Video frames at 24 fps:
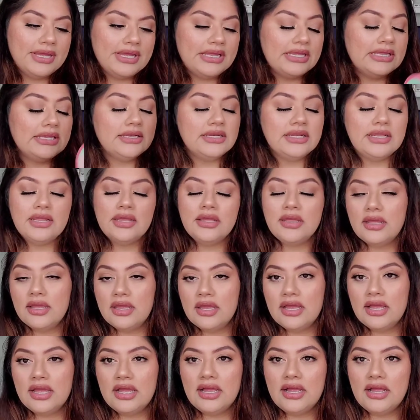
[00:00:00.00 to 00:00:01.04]
but
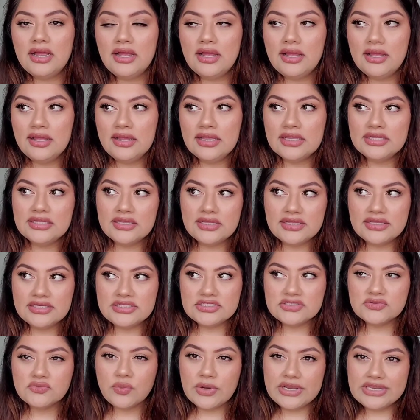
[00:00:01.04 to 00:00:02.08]

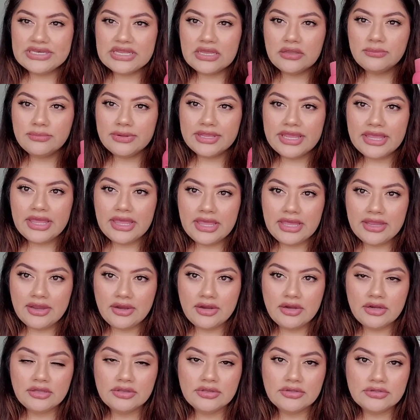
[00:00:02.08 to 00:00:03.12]
it just weighed down my
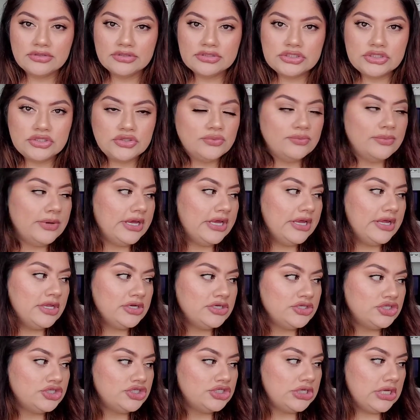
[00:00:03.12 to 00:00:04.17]
hair a little too
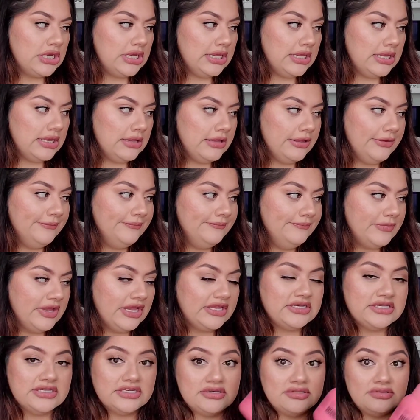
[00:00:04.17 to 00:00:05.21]
much.
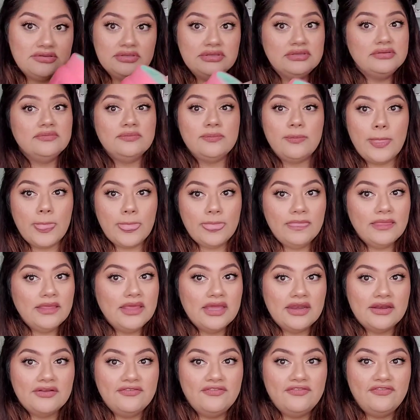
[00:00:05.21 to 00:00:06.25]
Um, I did
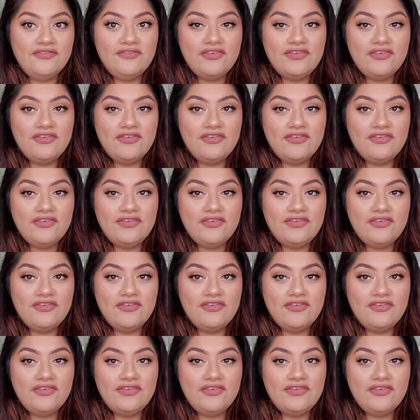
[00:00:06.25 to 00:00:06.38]
get a